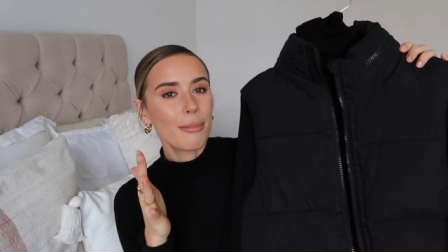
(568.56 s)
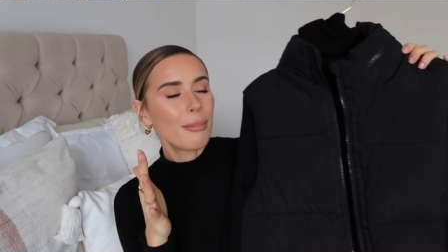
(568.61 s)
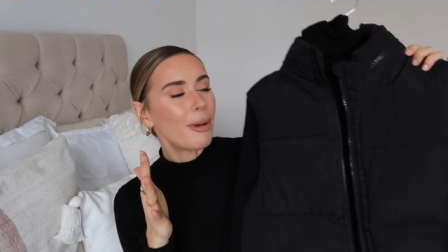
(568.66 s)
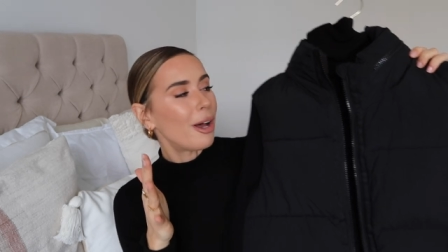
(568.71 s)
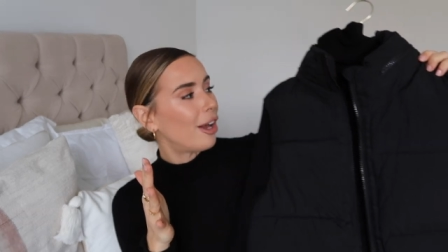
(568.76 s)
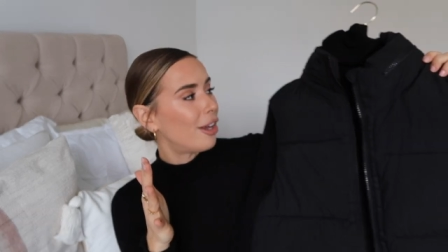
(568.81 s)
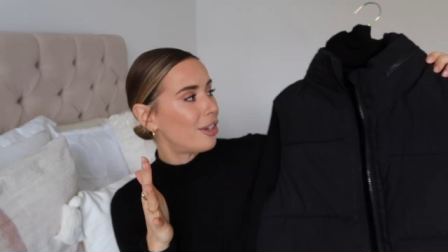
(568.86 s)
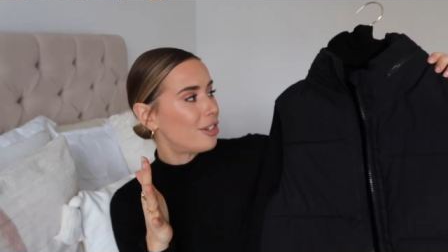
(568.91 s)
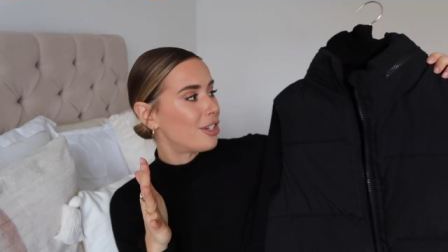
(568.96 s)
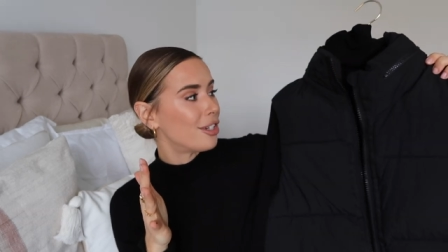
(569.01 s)

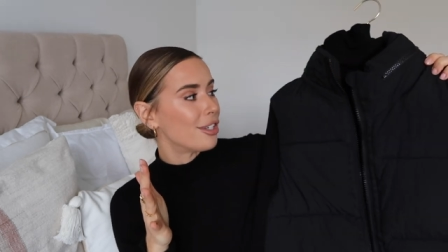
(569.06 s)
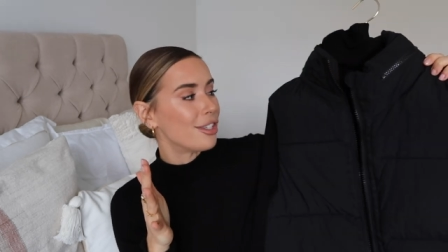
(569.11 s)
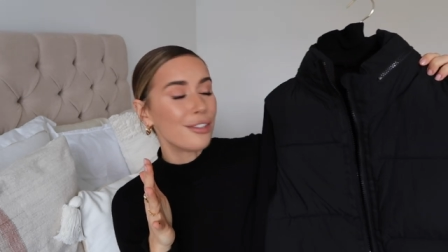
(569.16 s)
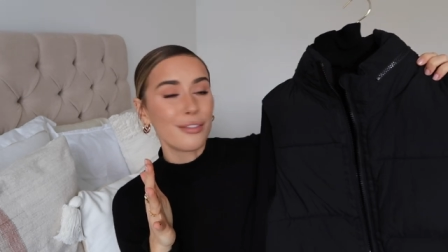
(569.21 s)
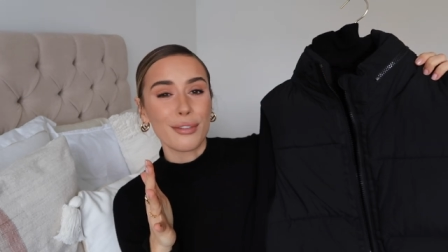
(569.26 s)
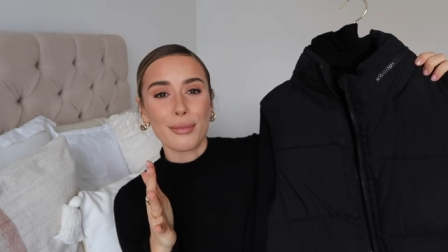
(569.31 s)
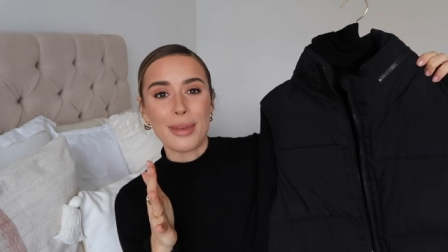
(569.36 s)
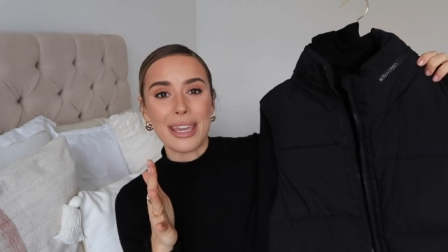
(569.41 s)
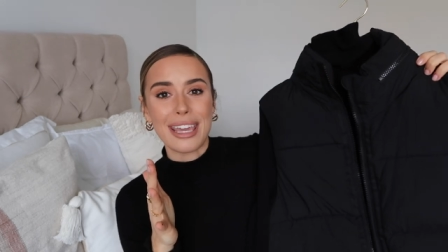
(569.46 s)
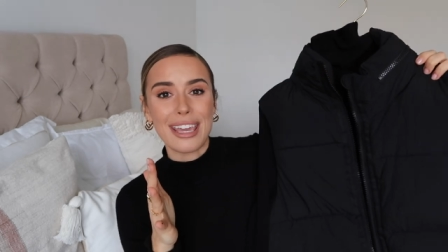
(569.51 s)

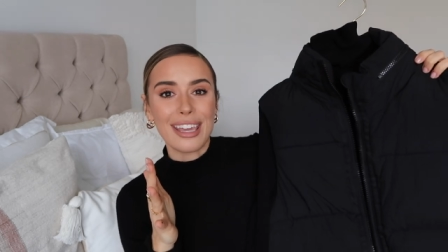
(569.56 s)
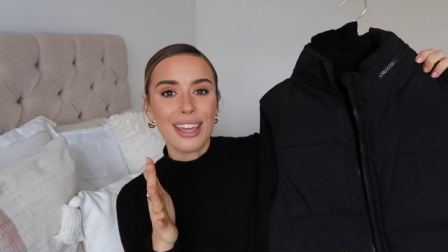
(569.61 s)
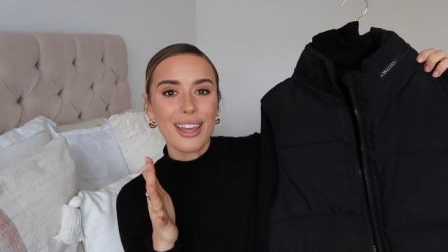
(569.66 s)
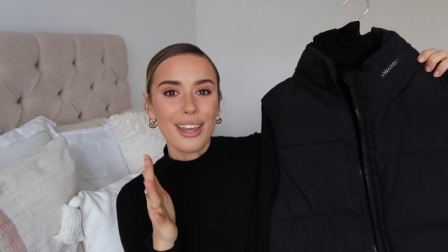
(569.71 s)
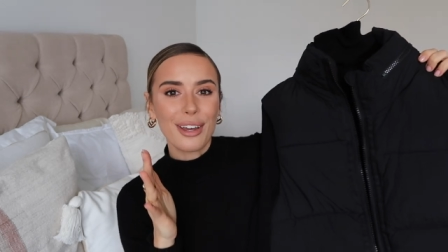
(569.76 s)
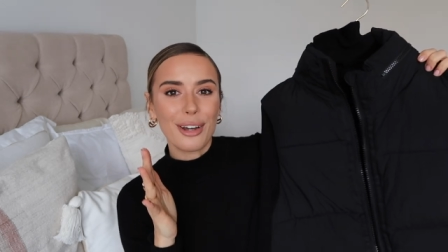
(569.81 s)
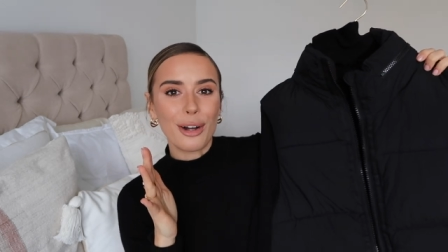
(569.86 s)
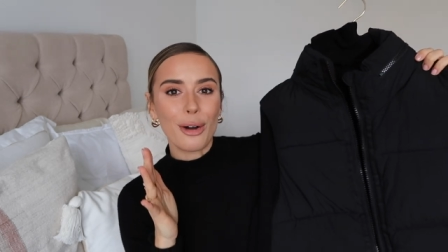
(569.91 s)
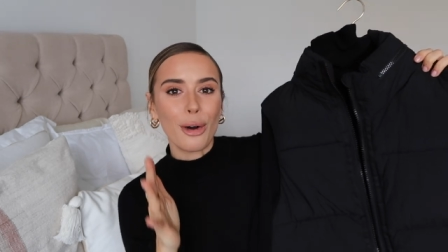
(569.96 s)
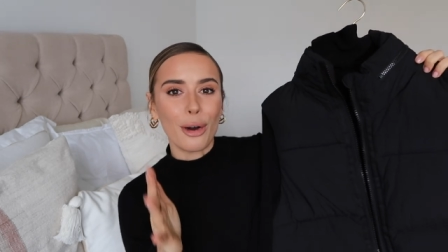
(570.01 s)
purchase for me
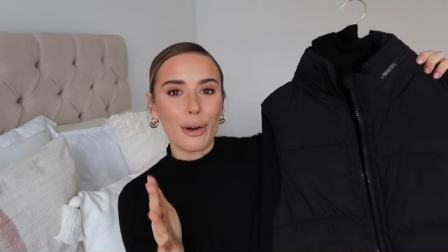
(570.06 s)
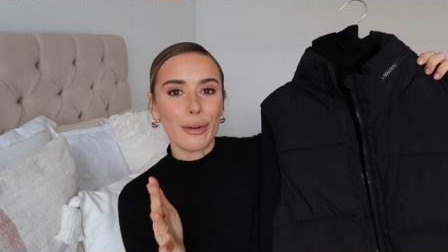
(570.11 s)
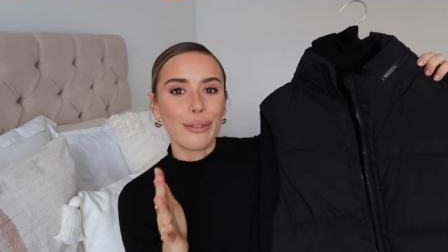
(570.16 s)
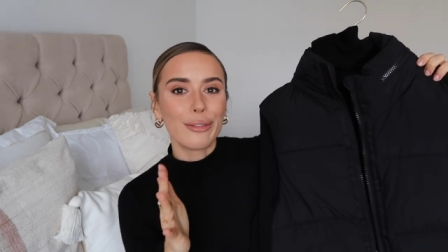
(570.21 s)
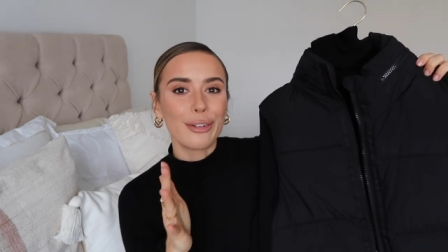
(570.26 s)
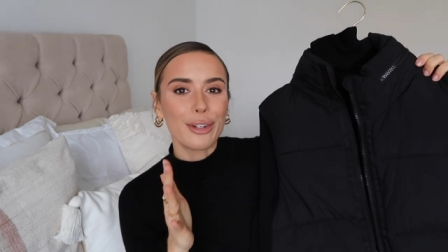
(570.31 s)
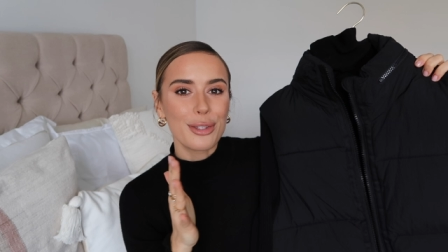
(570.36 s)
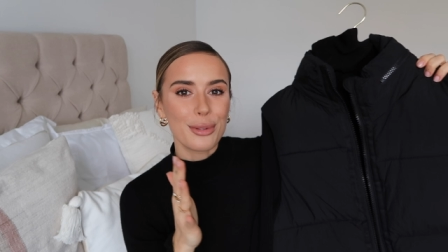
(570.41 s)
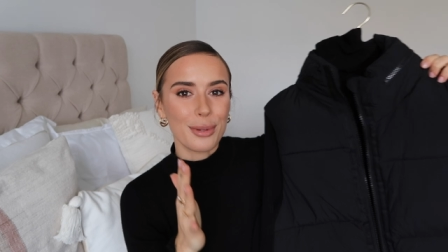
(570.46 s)
of